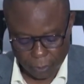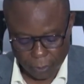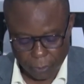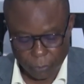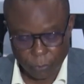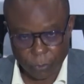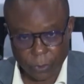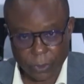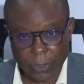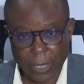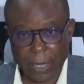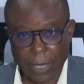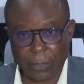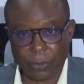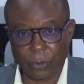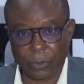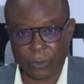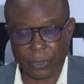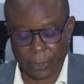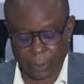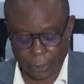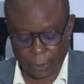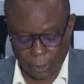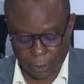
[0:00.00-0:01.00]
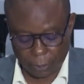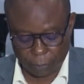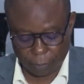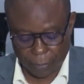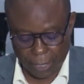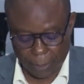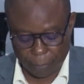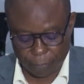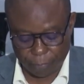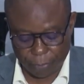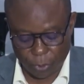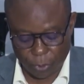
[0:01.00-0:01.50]
We titled this
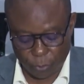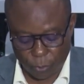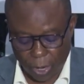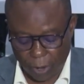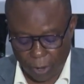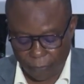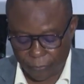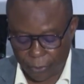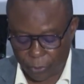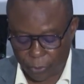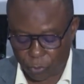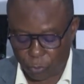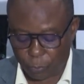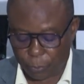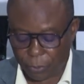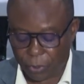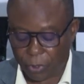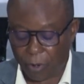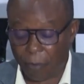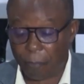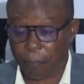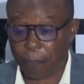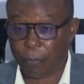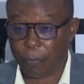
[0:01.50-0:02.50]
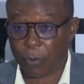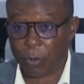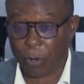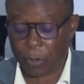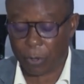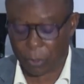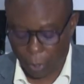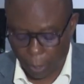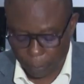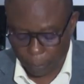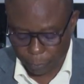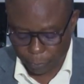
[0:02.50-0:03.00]
statement, "Beware of regrouping of
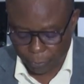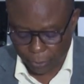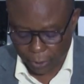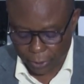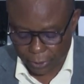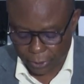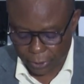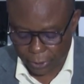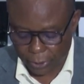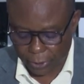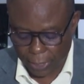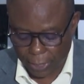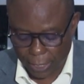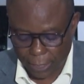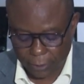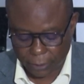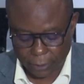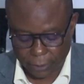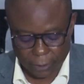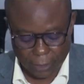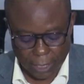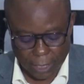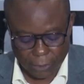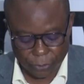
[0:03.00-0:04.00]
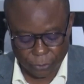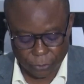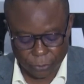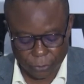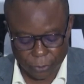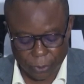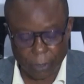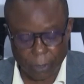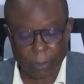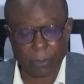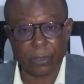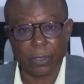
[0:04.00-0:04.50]
corrupt politicians in Aso
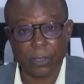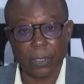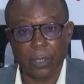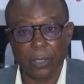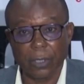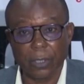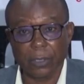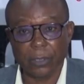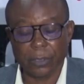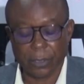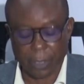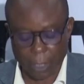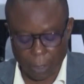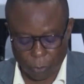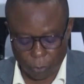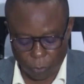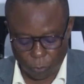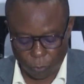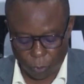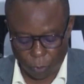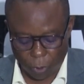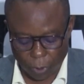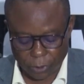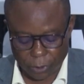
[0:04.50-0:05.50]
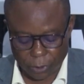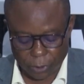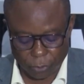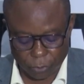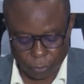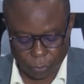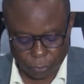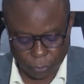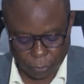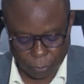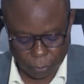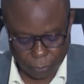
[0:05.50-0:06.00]
Rock. CLO warns
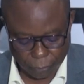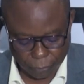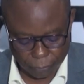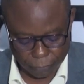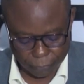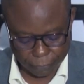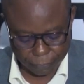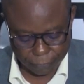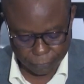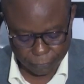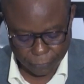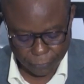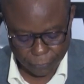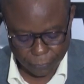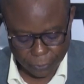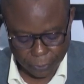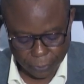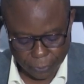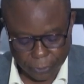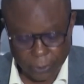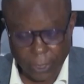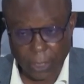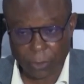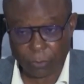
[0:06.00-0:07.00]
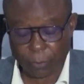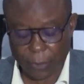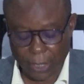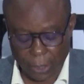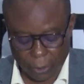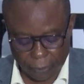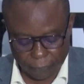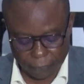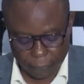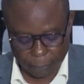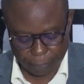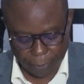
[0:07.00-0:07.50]
Tinubu." Gentlemen
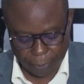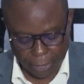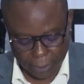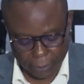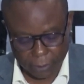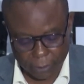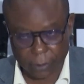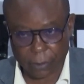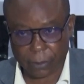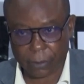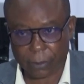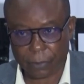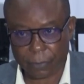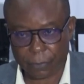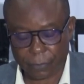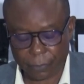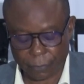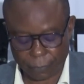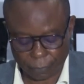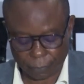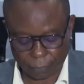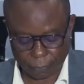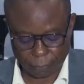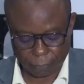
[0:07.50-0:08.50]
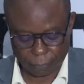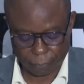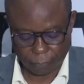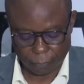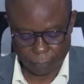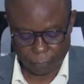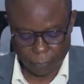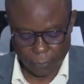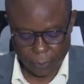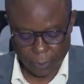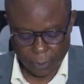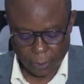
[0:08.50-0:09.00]
of the press,
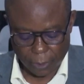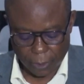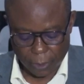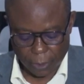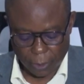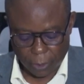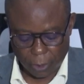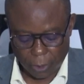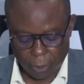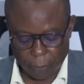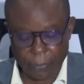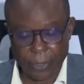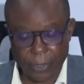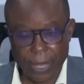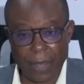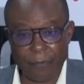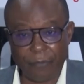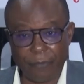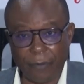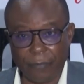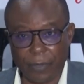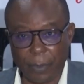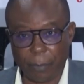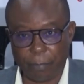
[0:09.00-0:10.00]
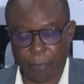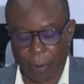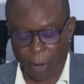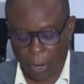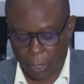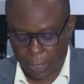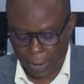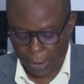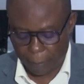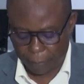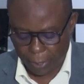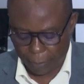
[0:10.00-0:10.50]
on behalf of the
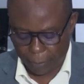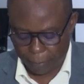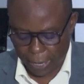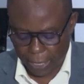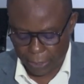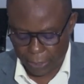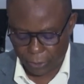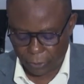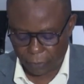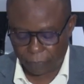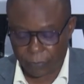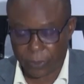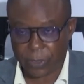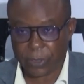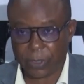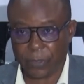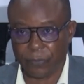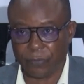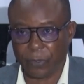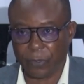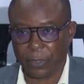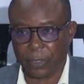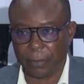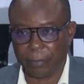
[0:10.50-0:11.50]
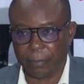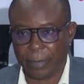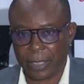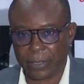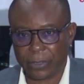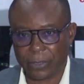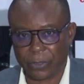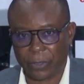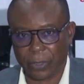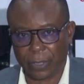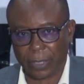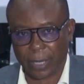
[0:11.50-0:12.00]
board and members of the Civil
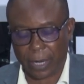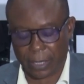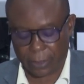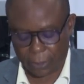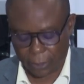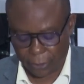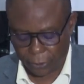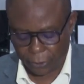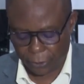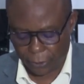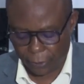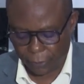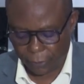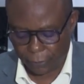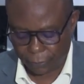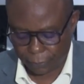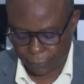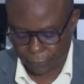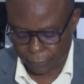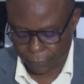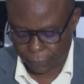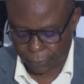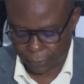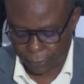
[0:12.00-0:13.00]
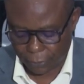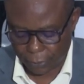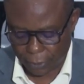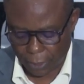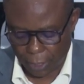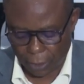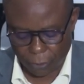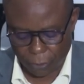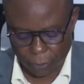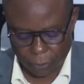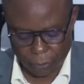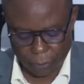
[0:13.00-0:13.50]
Liberties Organization,
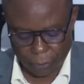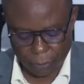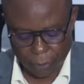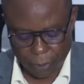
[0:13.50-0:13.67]
CLO,